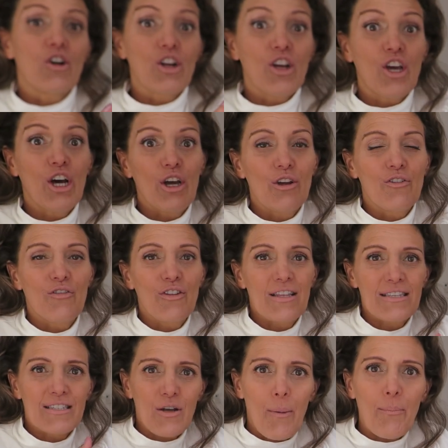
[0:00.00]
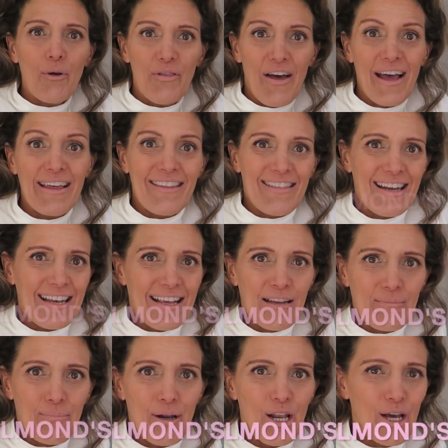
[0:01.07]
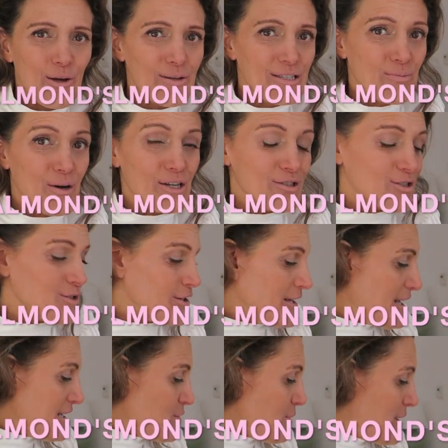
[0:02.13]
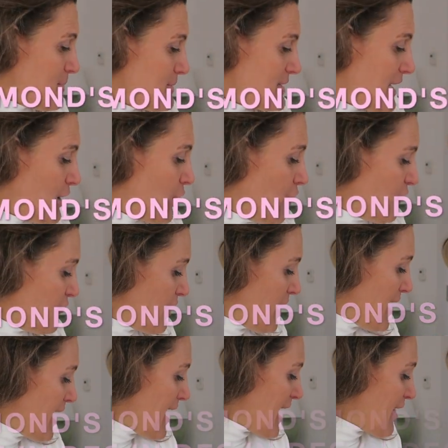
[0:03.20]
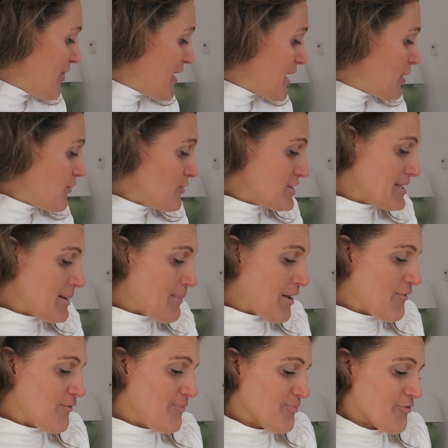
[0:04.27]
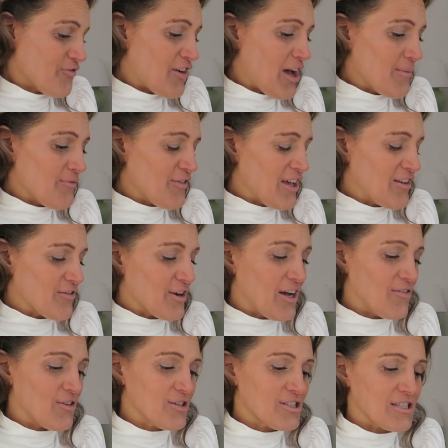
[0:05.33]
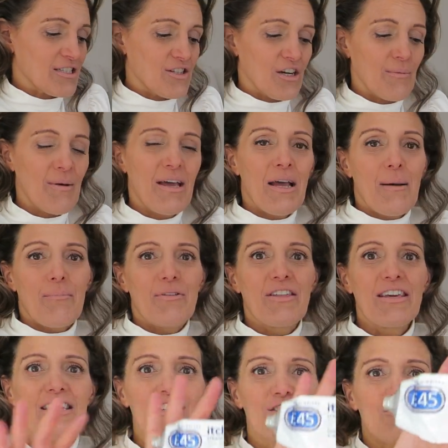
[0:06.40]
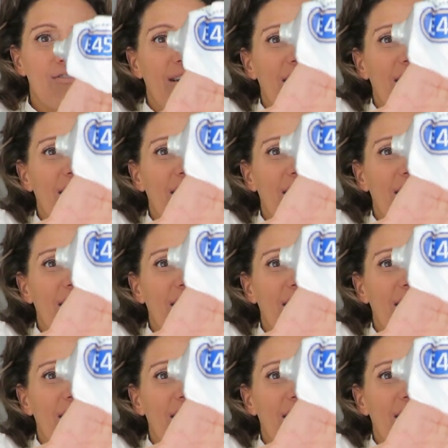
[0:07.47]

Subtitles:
got a code for this, so I'll put that in the link below as well, so you can get 20% off. And then obviously my firm favourite, I've lost the top, but the Itch